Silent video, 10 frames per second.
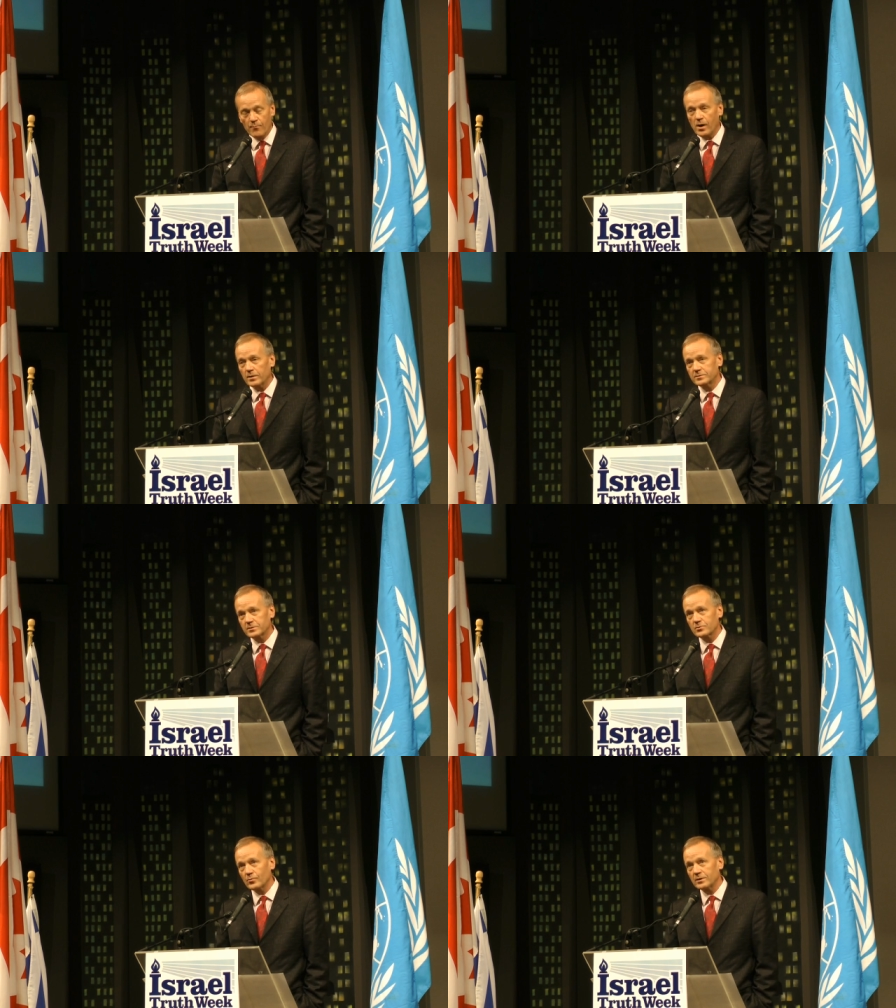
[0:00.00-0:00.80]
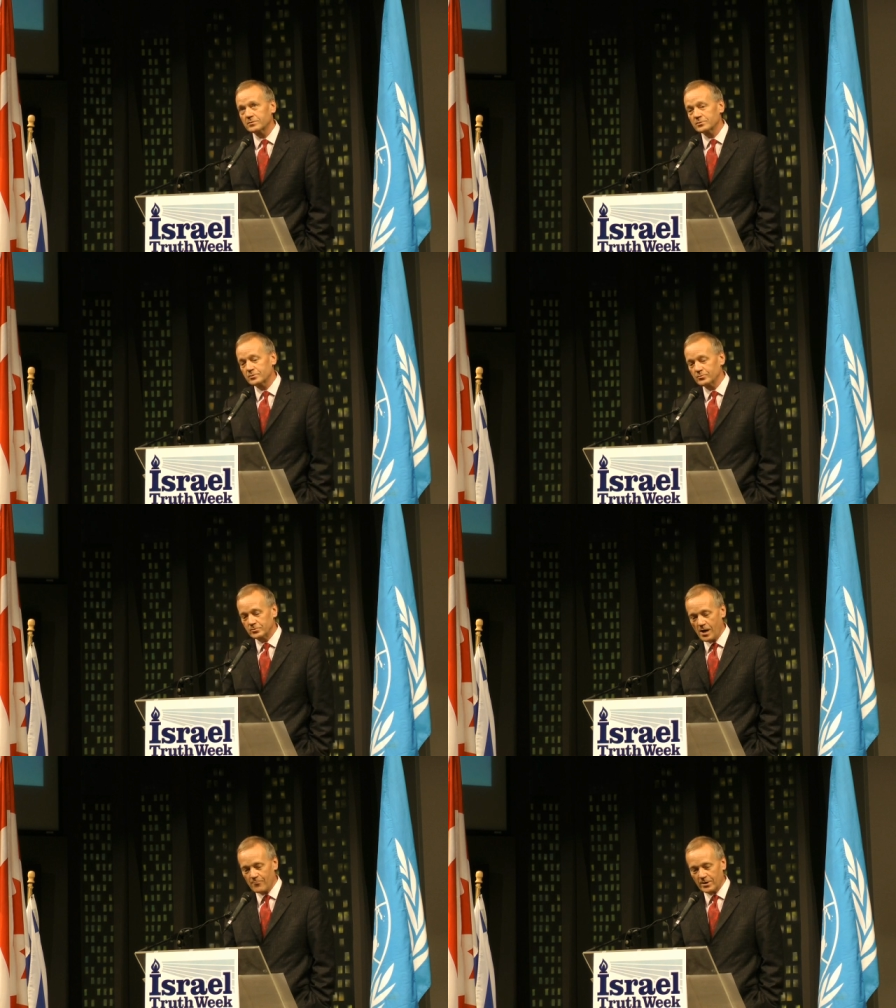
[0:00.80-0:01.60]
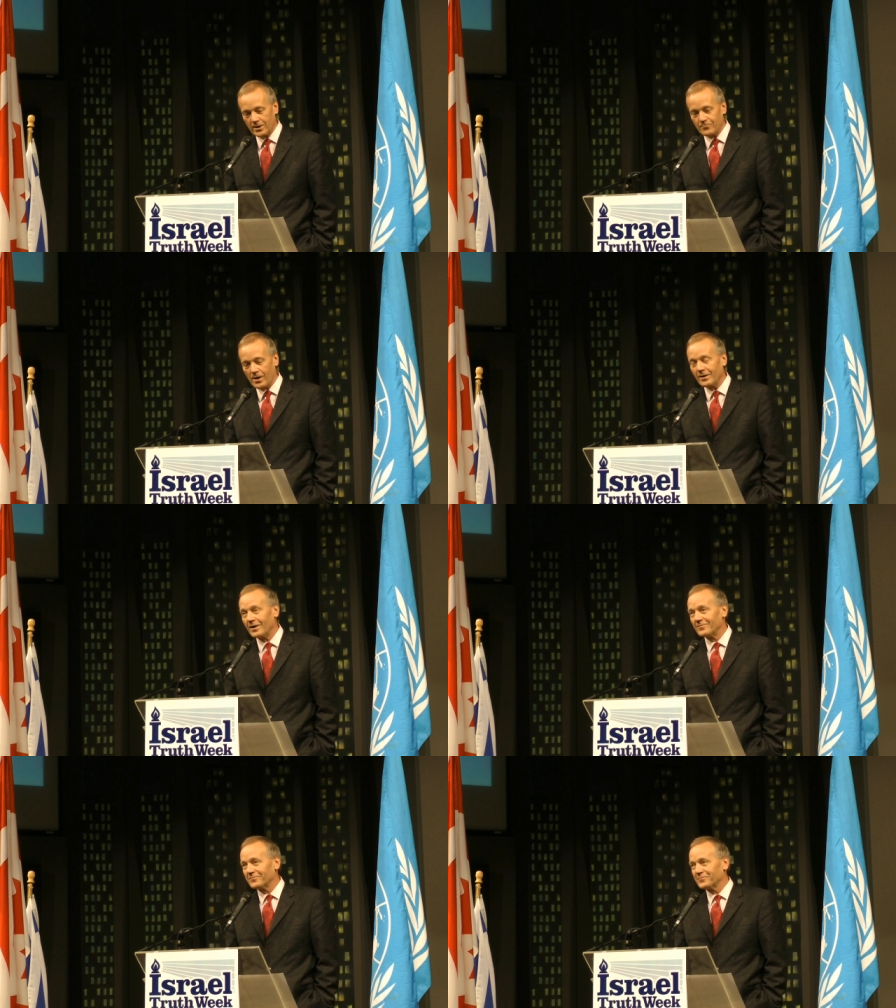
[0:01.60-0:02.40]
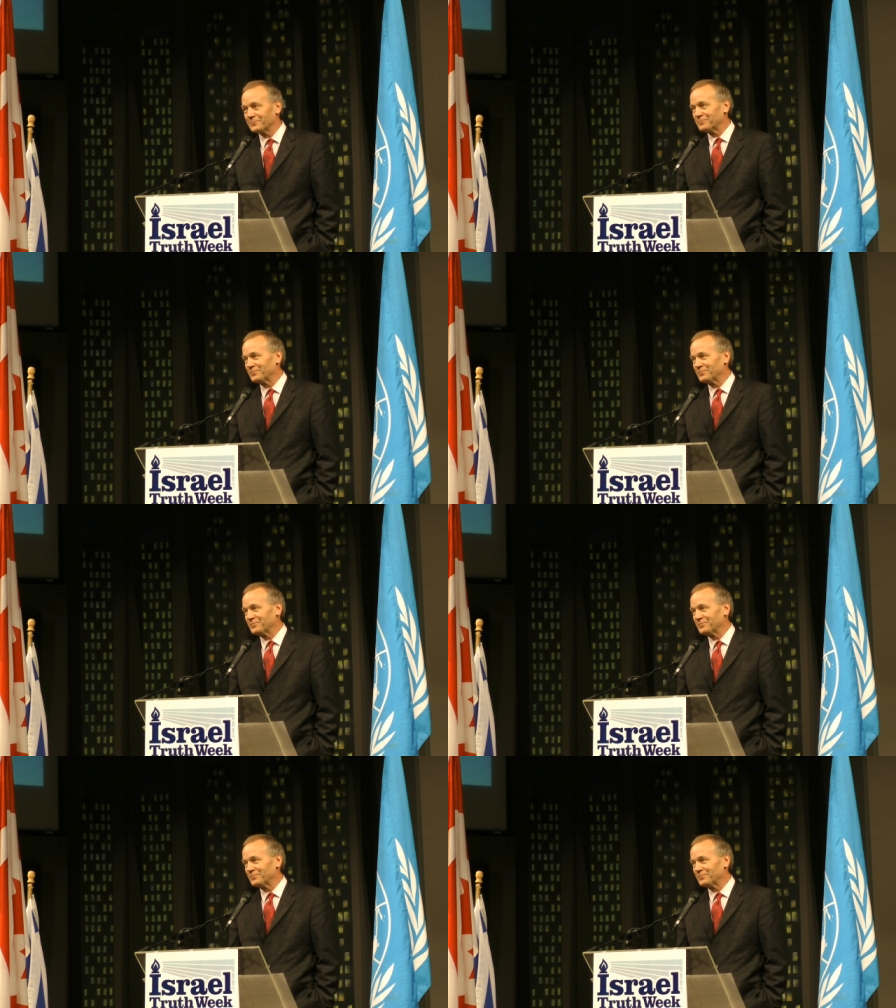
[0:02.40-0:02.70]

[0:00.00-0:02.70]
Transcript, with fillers: politics threatens to dominate my life.